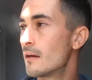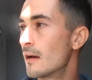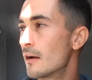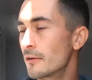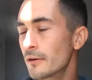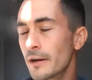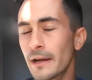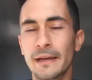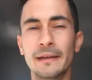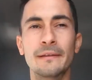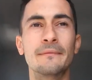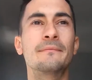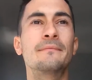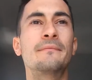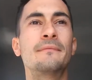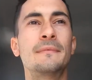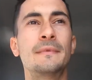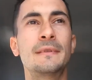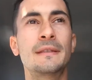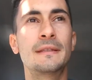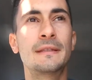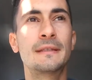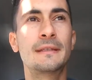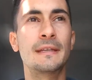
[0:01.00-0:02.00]
All right,
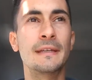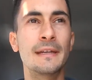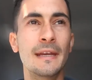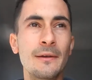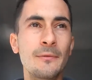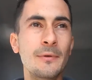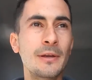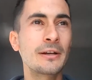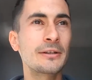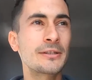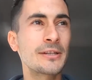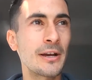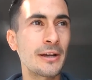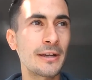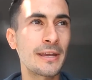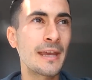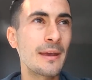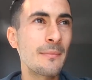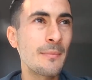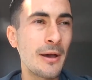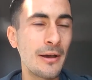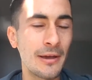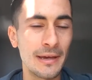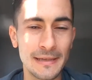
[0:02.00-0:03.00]
today we are
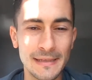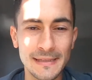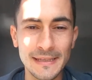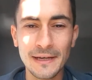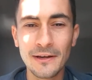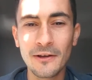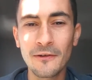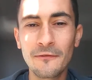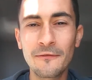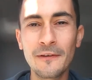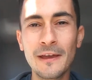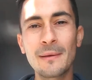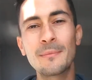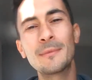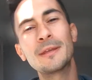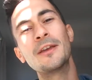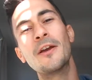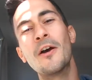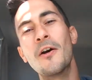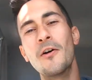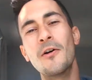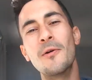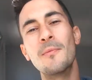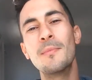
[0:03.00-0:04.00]
talking about a single family
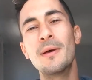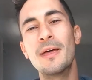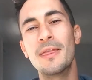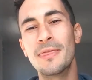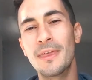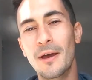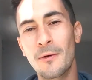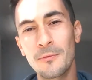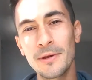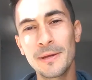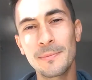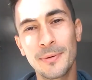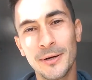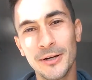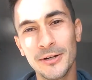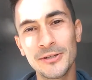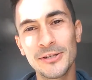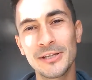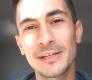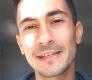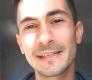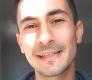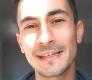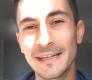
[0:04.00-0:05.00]
home that we
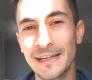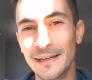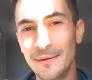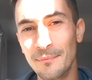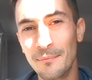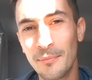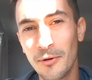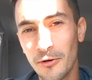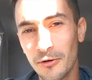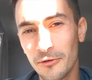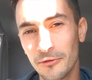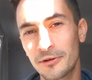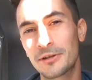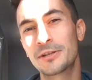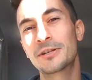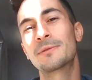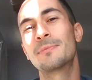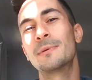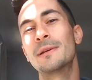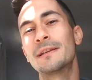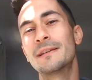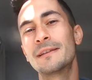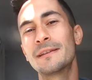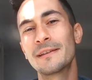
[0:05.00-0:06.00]
purchased in Port
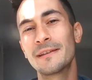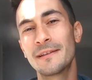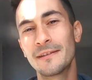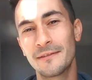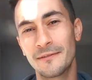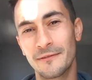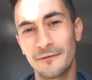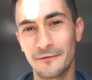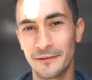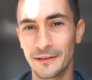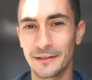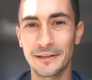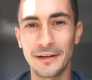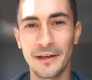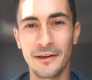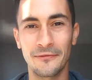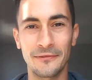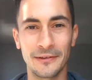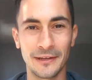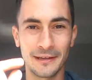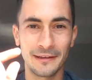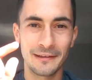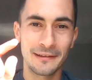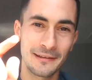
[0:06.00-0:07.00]
Richmond,
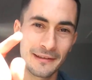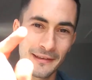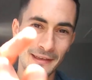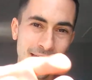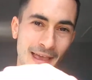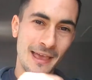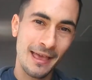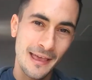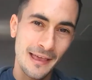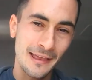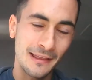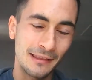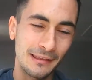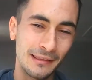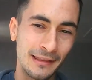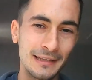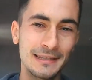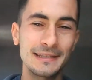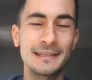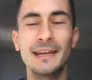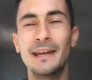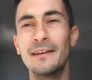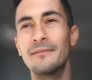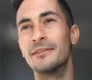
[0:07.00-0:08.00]
Philadelphia.
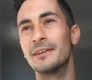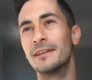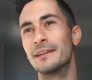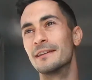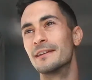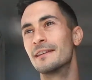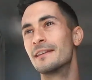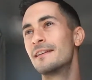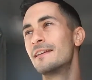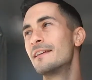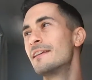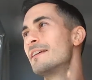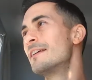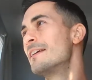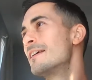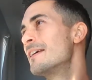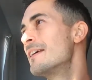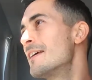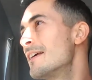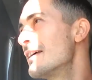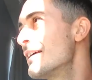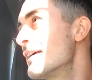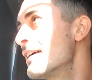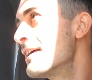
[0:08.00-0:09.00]
Let's dive in.
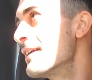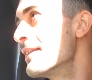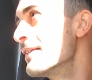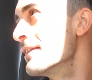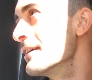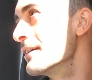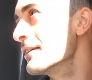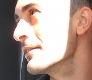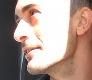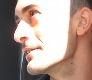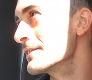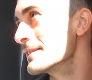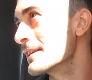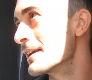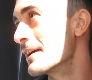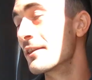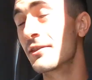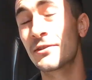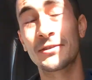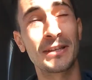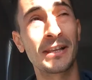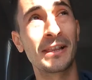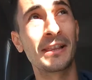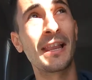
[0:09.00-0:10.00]
There's
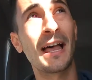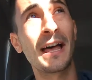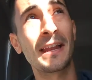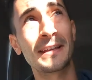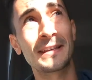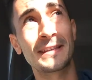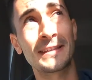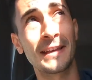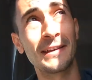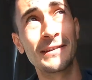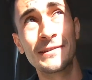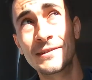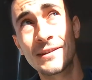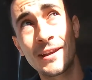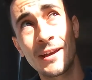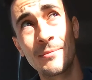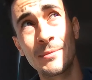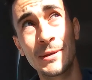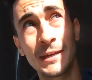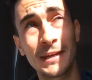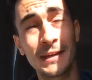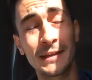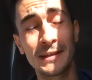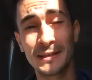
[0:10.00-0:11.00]
a lot of sun
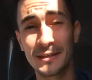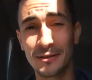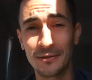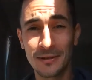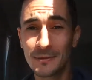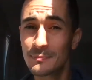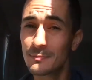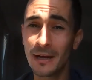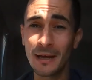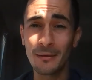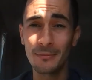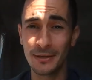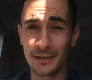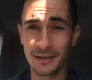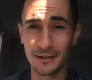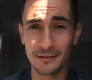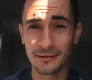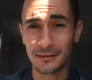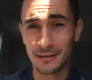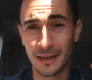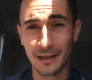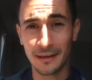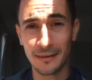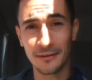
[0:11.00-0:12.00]
coming in, so it's probably going to
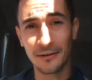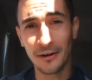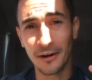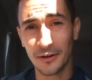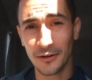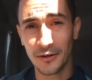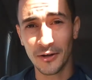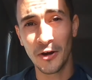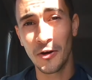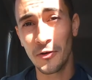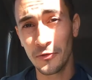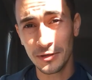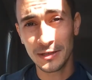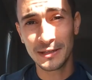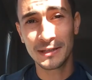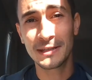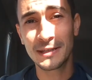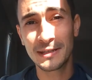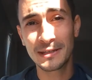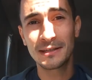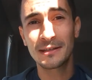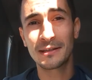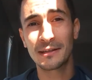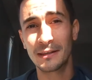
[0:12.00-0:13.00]
look like there are
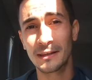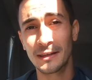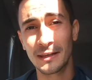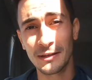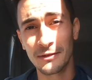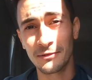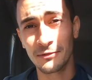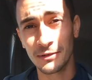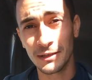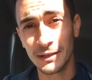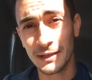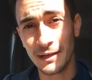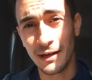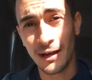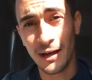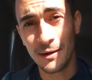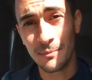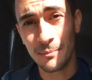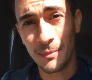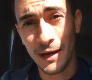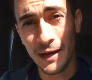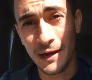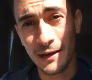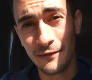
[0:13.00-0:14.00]
ghosts literally
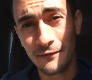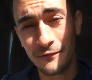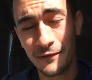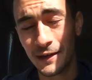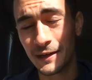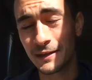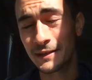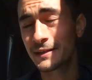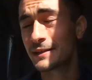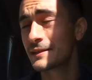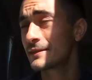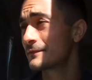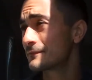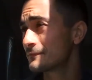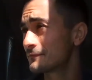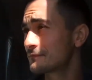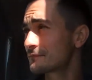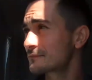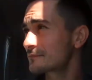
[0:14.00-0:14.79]
on my face